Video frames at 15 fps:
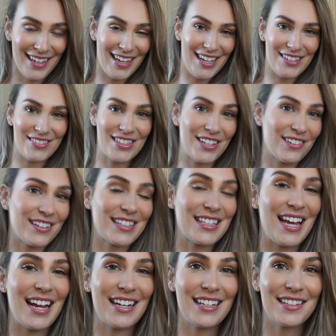I'm so
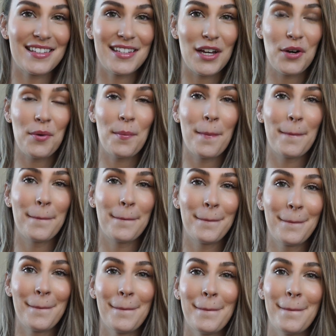excited, so
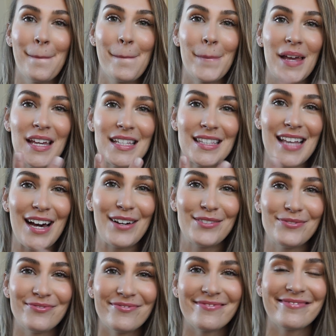peace out.
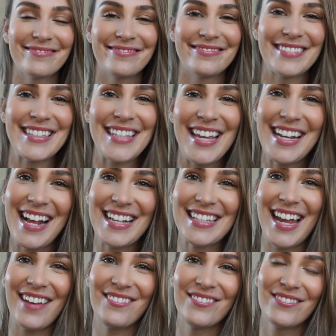See you next
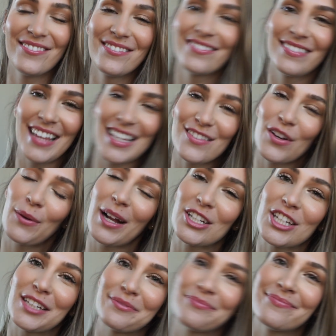time. Thanks for
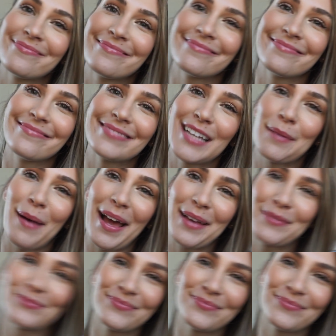watching. Goodbye.